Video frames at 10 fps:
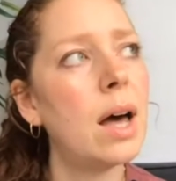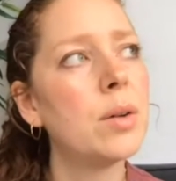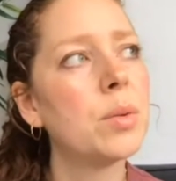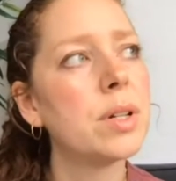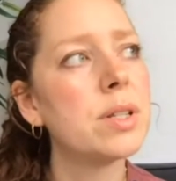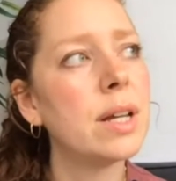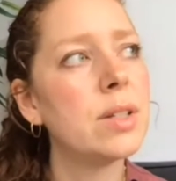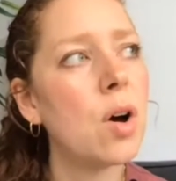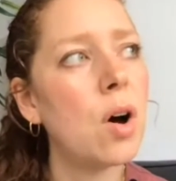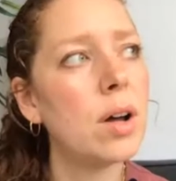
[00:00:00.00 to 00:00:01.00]
I don't want to say
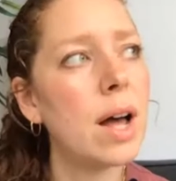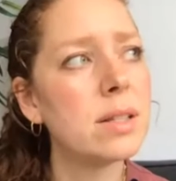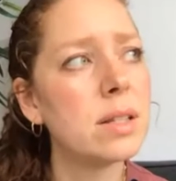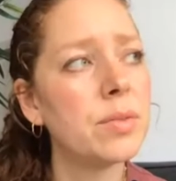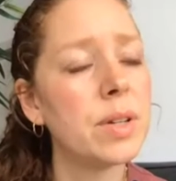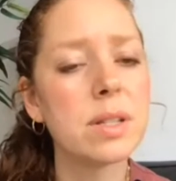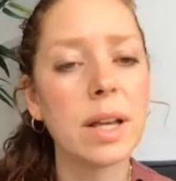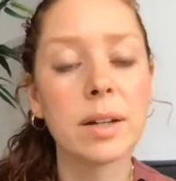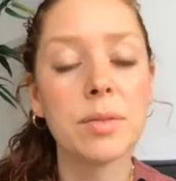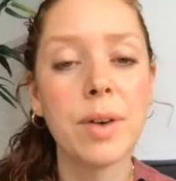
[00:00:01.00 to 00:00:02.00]
taught as if it's
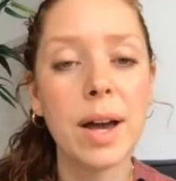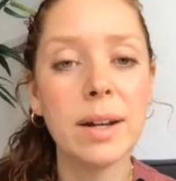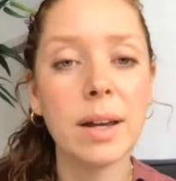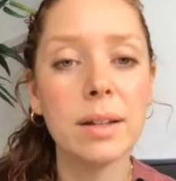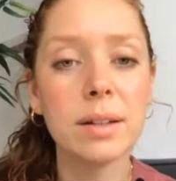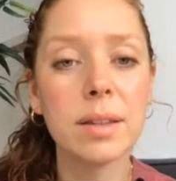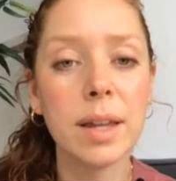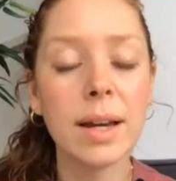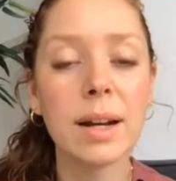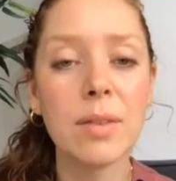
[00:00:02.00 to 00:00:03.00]
like a finite
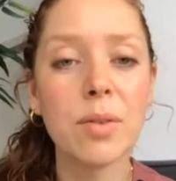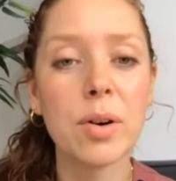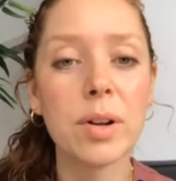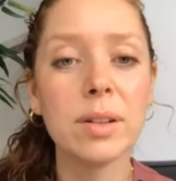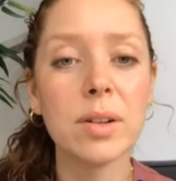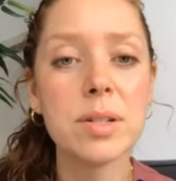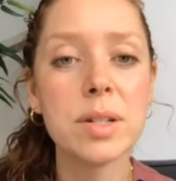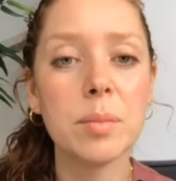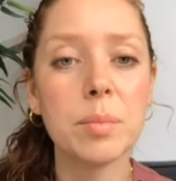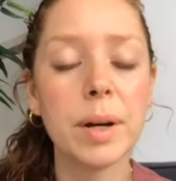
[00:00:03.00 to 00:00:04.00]
thing and I've already
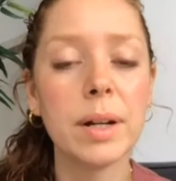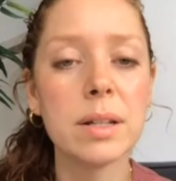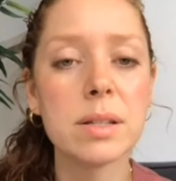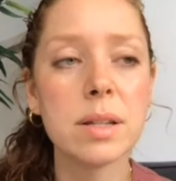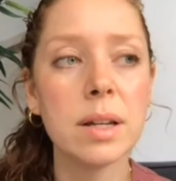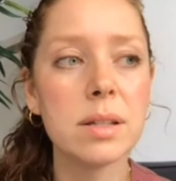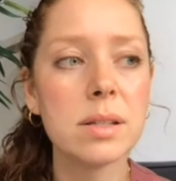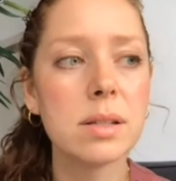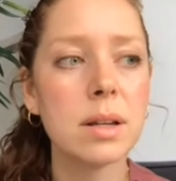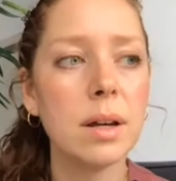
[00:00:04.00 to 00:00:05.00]
learned it, but
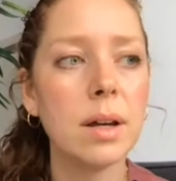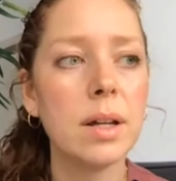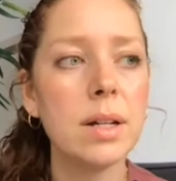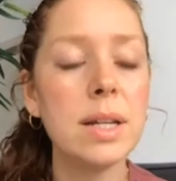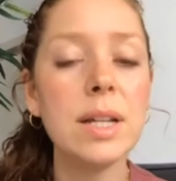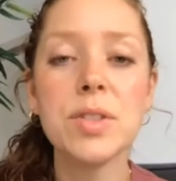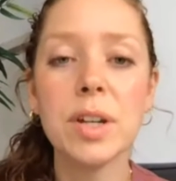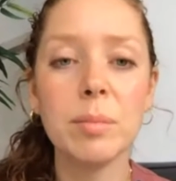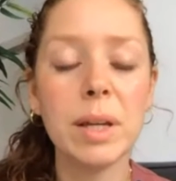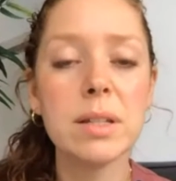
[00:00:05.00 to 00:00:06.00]
it's
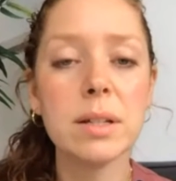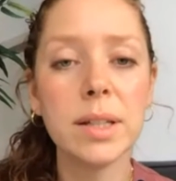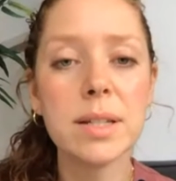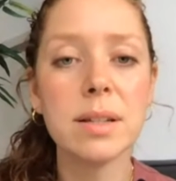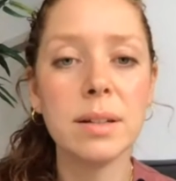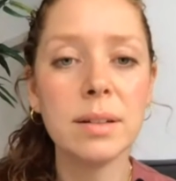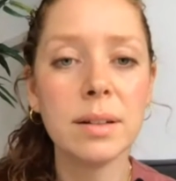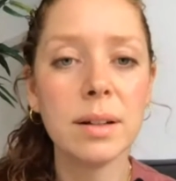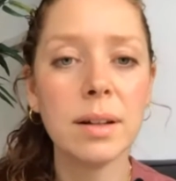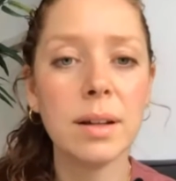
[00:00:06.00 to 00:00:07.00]
teaching me to listen,
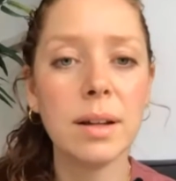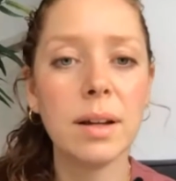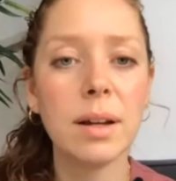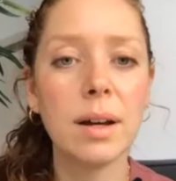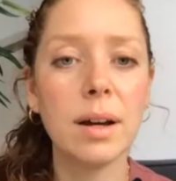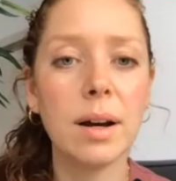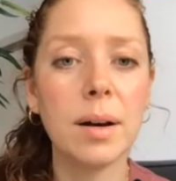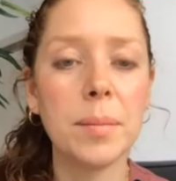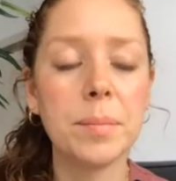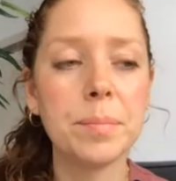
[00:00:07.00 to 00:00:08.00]

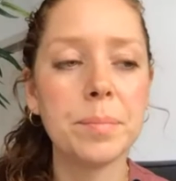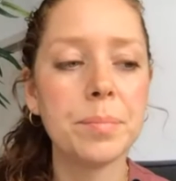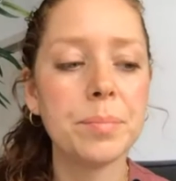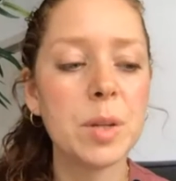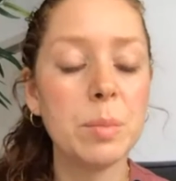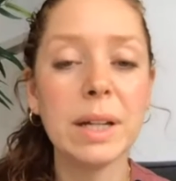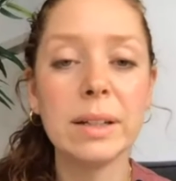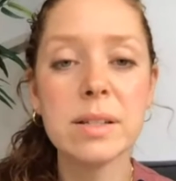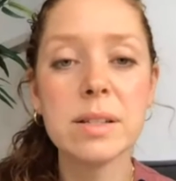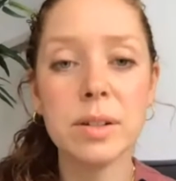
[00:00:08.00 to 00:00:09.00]
to be a
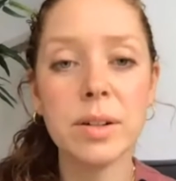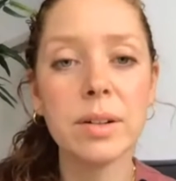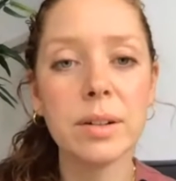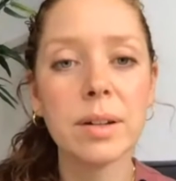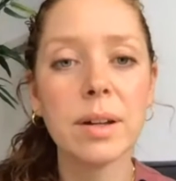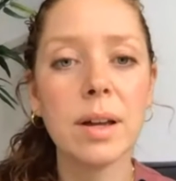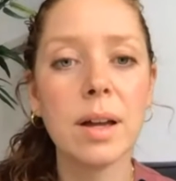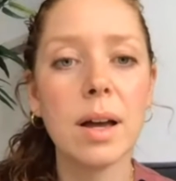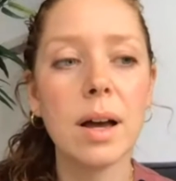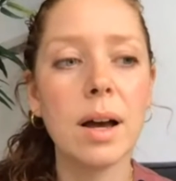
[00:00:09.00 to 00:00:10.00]
listener.
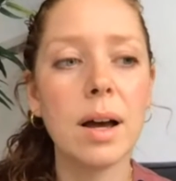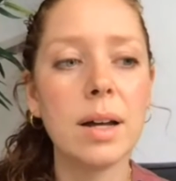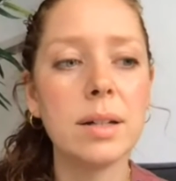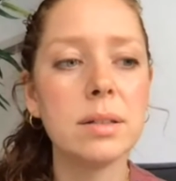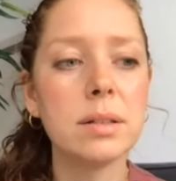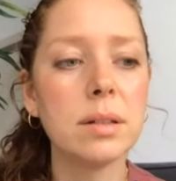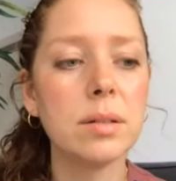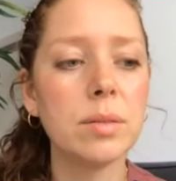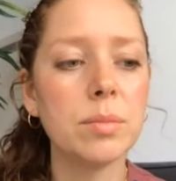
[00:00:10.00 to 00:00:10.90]
And